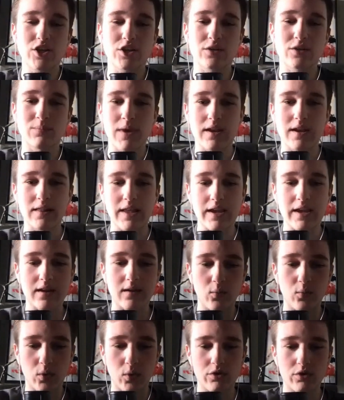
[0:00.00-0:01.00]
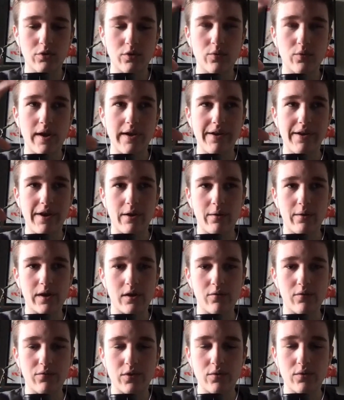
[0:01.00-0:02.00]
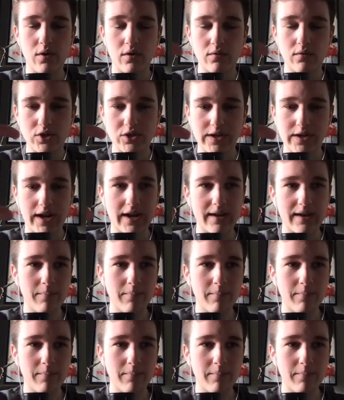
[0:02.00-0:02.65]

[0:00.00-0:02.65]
meant, like, we're doing right now an interview over Skype.